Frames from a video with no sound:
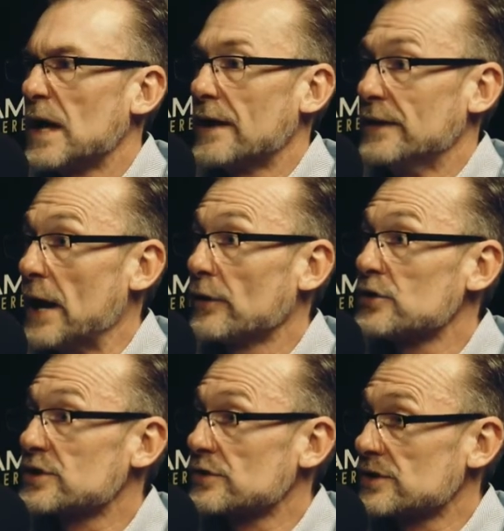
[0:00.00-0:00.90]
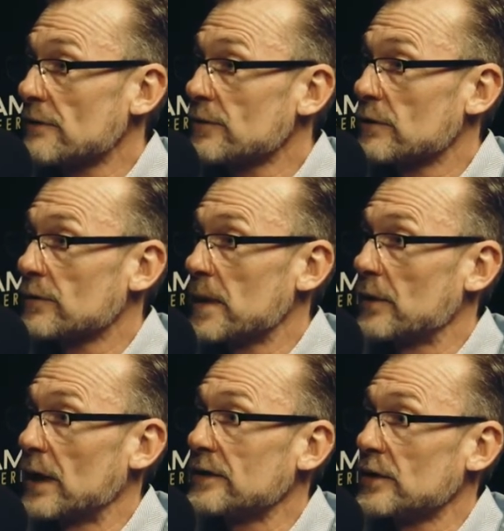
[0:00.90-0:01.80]
Yeah, now they're still suffering from
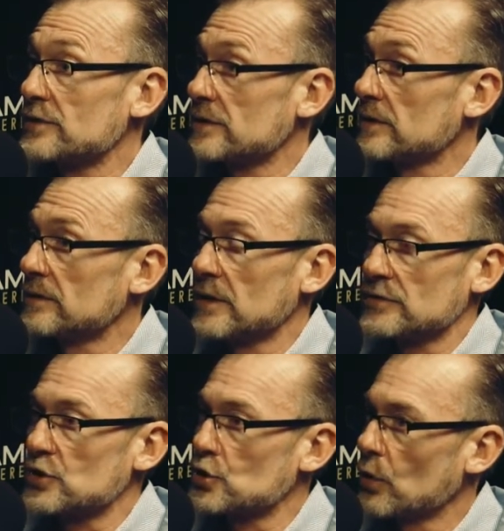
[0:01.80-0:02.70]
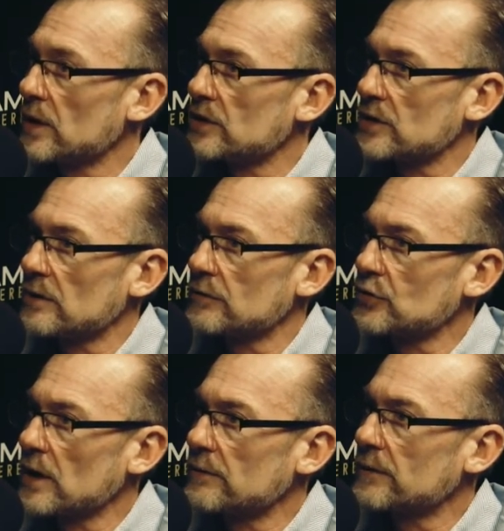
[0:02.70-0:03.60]
that, right? There's a they there's are. a shortage of
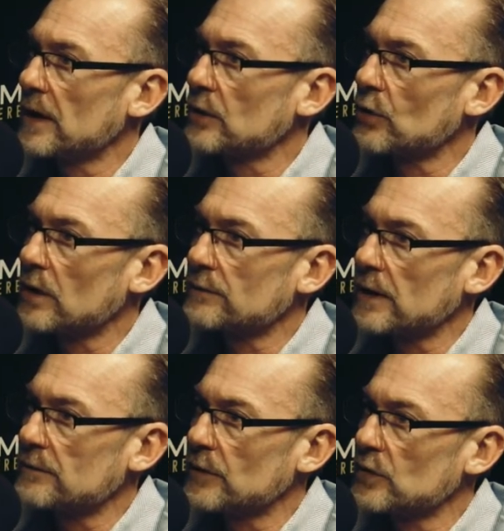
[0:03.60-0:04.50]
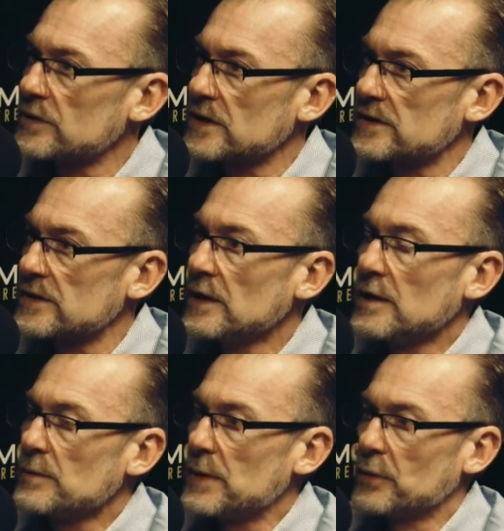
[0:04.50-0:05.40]
trying to find qualified folks because
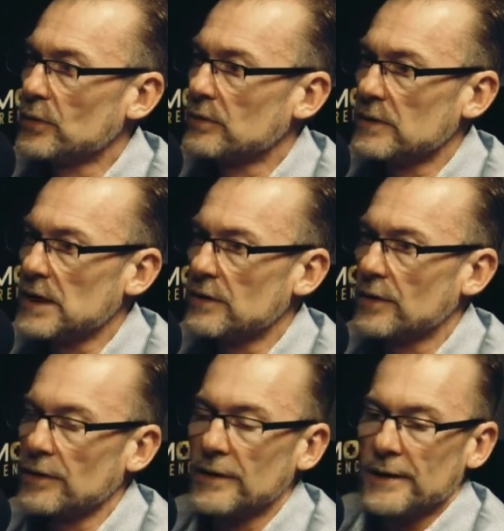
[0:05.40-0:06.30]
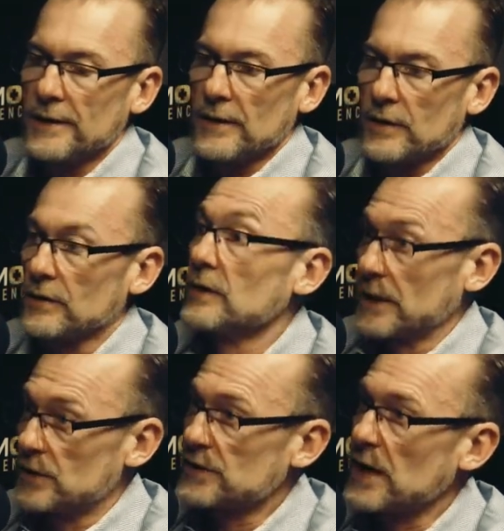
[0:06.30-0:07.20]
people either,
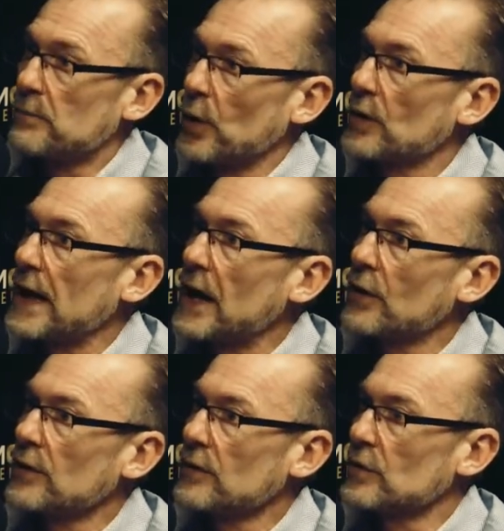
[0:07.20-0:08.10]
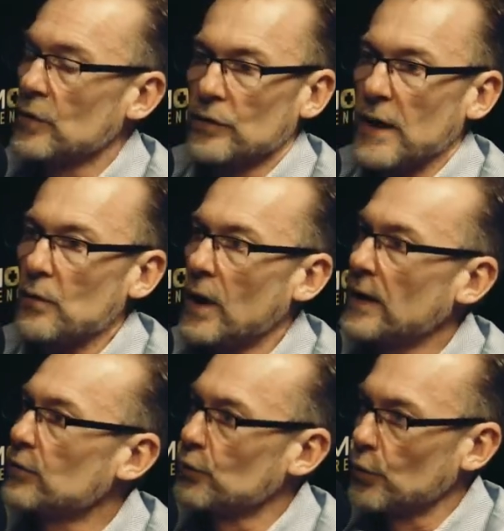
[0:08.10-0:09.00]
like you say, burned out or they
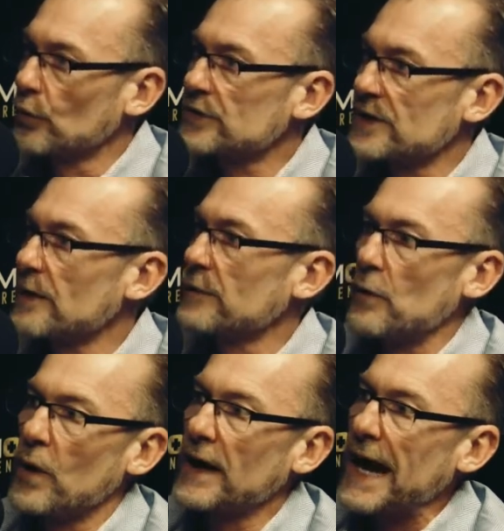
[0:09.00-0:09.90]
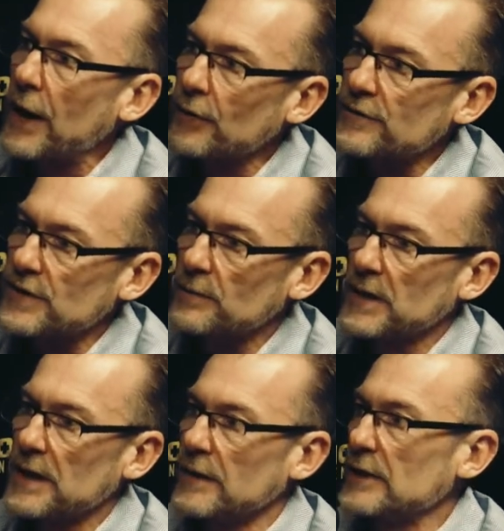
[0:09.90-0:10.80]
want rural stuff. They want out of
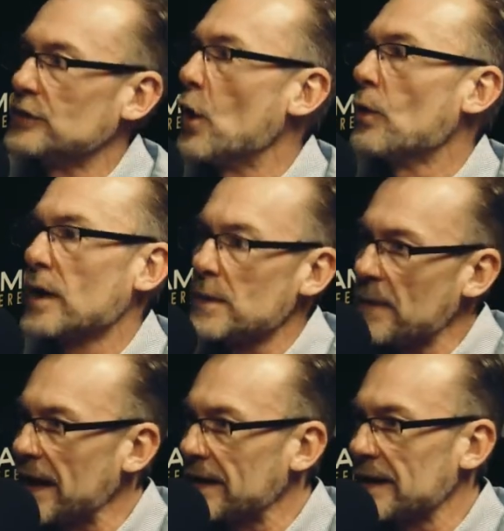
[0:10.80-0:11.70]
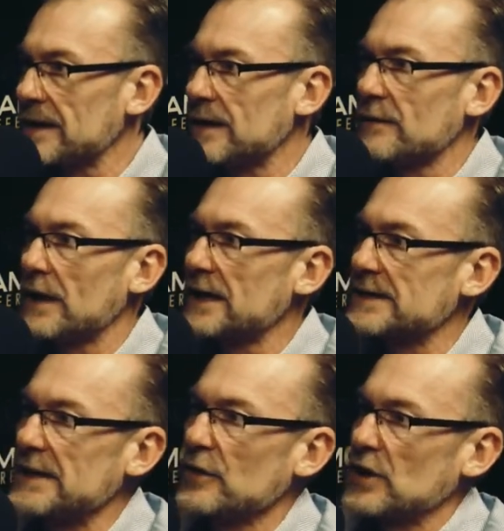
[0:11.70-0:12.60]
something. They don't want to be mandated to get a
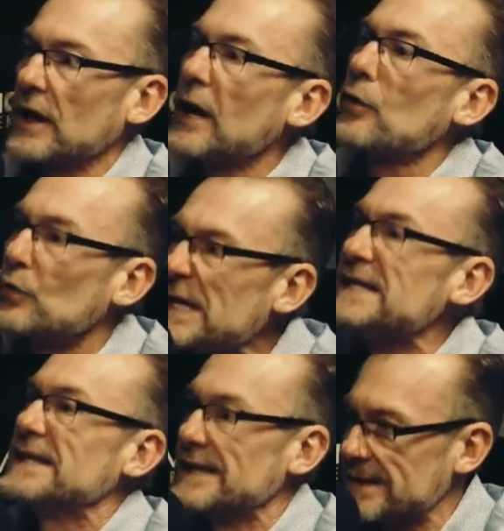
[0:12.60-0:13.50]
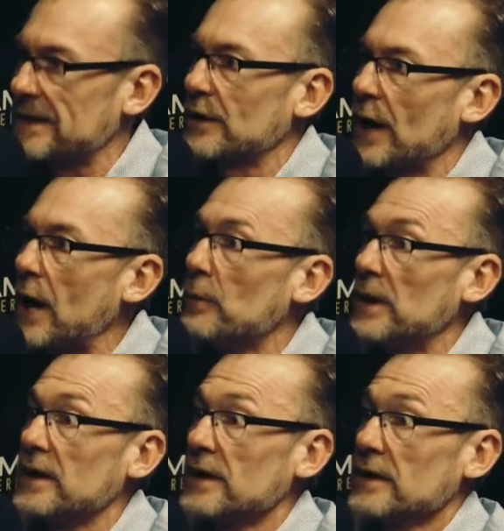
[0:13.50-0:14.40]
vaccine. There's a lot of reasons that they're out,
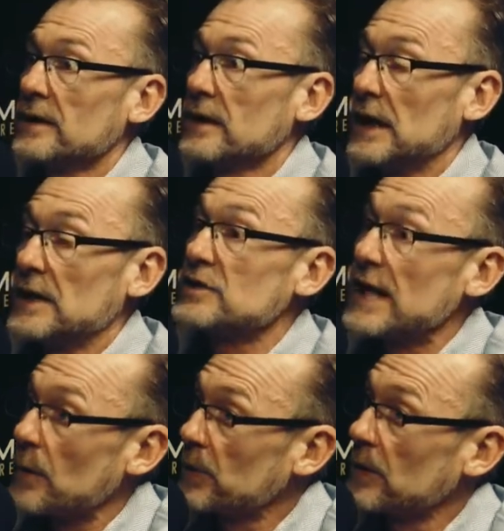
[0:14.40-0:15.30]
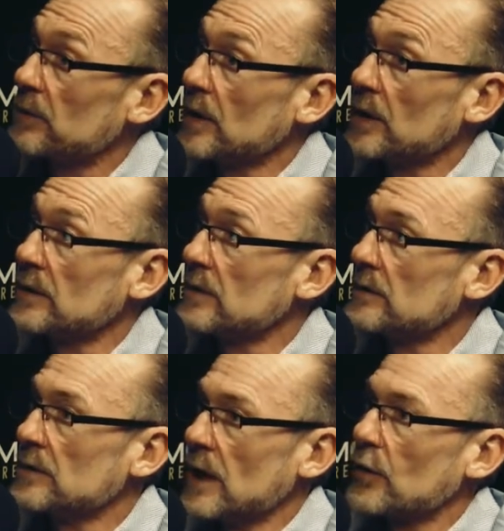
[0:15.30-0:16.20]
but yeah. it's now put a, a,
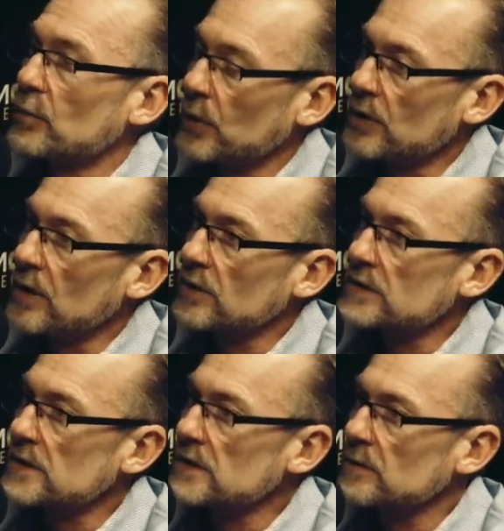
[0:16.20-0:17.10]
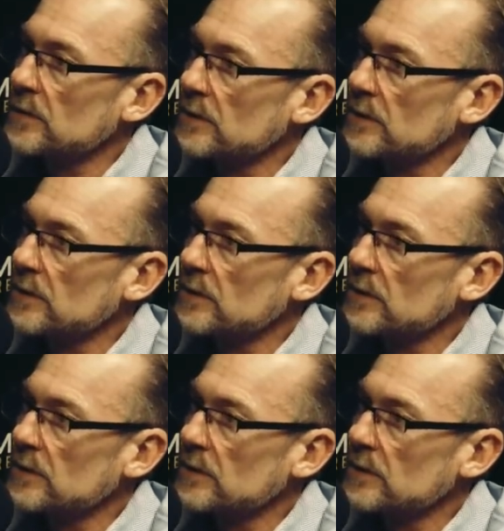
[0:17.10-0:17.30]
another burden on our system.